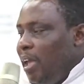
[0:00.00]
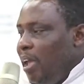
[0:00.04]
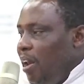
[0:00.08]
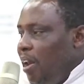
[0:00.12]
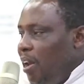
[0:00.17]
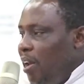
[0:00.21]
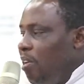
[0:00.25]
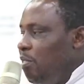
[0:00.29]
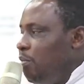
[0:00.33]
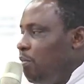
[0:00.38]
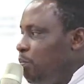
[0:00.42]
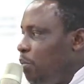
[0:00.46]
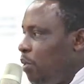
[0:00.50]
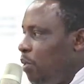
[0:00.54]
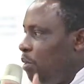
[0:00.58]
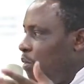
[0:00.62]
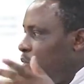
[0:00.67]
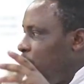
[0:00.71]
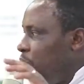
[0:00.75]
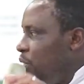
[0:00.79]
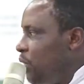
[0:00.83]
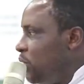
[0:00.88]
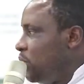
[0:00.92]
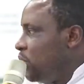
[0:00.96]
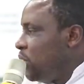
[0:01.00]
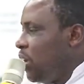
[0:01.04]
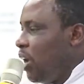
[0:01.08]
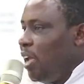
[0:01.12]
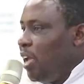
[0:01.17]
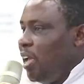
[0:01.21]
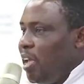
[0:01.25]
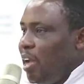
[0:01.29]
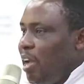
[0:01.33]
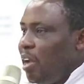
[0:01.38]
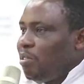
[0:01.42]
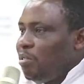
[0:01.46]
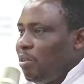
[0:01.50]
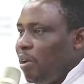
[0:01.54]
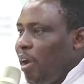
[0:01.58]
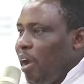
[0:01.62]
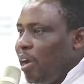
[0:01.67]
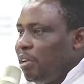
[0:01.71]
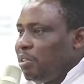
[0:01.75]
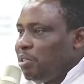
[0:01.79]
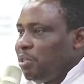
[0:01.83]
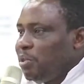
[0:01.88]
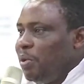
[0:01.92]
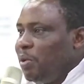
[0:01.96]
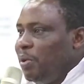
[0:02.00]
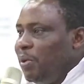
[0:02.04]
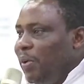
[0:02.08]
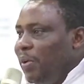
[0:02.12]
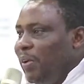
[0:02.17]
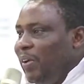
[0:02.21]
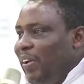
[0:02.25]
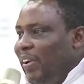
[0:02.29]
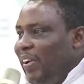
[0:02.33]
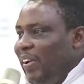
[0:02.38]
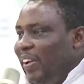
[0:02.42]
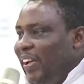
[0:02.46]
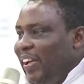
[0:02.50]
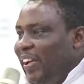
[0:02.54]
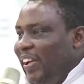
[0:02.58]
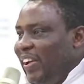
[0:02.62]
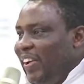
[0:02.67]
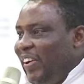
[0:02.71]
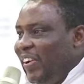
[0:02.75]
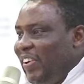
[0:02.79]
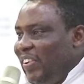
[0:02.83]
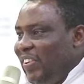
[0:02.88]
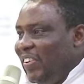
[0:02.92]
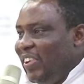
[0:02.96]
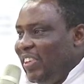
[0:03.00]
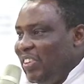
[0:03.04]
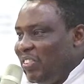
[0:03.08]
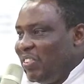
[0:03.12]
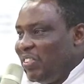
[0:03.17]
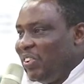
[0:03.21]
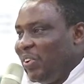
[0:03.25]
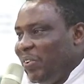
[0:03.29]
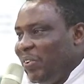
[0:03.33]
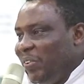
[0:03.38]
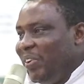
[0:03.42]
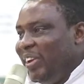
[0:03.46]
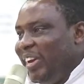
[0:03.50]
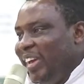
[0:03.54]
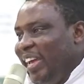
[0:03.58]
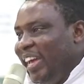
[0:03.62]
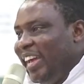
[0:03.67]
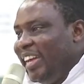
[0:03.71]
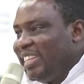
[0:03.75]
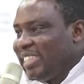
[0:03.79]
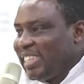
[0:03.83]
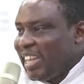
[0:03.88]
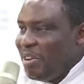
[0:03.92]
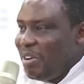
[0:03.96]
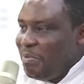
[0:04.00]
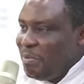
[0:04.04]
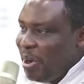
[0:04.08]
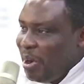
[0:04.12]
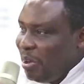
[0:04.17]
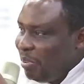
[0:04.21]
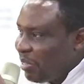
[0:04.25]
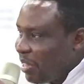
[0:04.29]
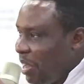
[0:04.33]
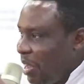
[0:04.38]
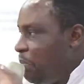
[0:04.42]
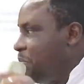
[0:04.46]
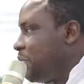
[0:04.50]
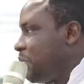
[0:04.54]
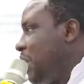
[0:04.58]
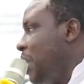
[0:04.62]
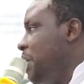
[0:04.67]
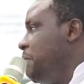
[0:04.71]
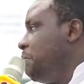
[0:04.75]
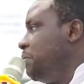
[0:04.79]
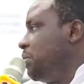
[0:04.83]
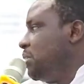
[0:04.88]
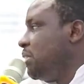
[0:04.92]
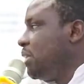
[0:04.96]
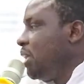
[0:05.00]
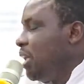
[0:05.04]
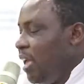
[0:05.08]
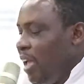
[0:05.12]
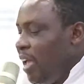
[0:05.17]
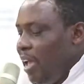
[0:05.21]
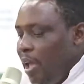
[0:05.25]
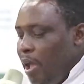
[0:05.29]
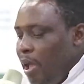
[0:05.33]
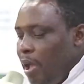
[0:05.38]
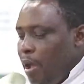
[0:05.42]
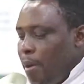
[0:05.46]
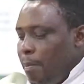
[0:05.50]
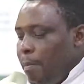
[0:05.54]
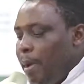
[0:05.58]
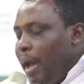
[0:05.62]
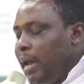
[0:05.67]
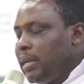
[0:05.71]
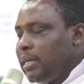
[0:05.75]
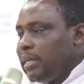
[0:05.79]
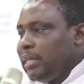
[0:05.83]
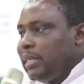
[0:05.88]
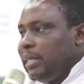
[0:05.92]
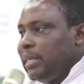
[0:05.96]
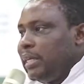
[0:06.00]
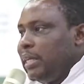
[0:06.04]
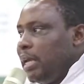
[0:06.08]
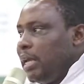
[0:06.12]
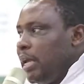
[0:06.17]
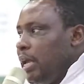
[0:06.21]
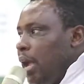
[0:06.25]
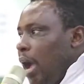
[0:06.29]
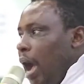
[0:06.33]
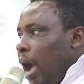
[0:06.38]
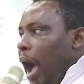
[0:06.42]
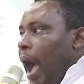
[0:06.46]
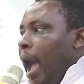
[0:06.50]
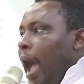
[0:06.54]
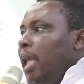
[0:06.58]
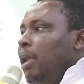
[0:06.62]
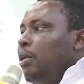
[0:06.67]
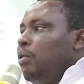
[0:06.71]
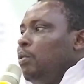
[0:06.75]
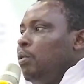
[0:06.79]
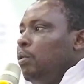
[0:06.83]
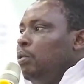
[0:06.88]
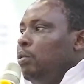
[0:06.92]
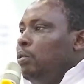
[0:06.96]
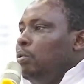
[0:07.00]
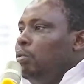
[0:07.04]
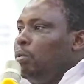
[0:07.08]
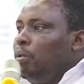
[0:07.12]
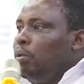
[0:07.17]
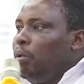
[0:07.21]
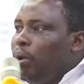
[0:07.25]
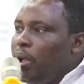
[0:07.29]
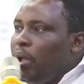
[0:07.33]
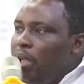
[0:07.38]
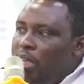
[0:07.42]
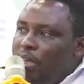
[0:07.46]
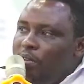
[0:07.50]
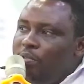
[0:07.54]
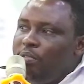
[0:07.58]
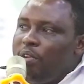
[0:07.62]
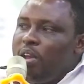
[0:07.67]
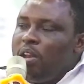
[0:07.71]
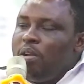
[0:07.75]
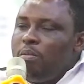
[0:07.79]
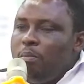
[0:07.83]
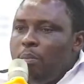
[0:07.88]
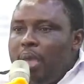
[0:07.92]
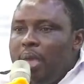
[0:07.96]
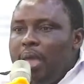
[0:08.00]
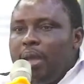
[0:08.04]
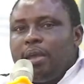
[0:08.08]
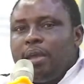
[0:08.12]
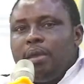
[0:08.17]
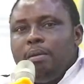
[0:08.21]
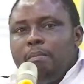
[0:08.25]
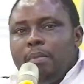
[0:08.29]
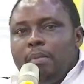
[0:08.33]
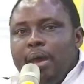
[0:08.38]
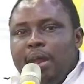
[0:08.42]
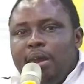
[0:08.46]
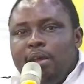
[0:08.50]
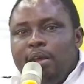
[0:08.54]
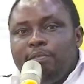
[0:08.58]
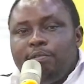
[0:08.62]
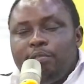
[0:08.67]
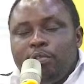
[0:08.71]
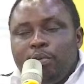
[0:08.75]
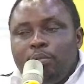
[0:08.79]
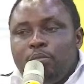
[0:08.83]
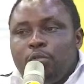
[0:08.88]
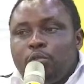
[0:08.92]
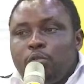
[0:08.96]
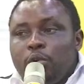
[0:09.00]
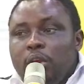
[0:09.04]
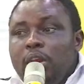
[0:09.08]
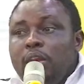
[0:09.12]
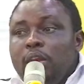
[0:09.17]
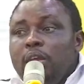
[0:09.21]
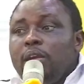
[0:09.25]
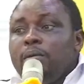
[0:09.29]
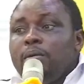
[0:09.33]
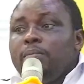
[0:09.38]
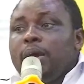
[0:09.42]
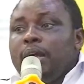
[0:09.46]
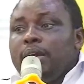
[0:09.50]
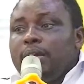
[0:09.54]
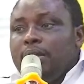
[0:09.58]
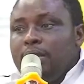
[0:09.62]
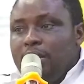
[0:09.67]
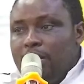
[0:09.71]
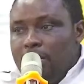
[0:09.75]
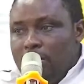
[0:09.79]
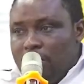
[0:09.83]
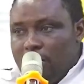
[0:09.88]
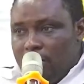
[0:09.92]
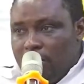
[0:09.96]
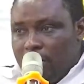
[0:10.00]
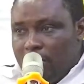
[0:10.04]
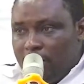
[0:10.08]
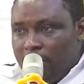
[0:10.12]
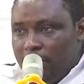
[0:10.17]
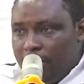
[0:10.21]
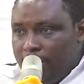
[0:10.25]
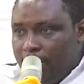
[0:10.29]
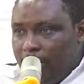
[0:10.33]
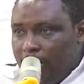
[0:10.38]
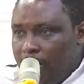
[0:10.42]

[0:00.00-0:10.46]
They leave professor here to hustle on his own, somehow, sometimes. But I could even make money from training material.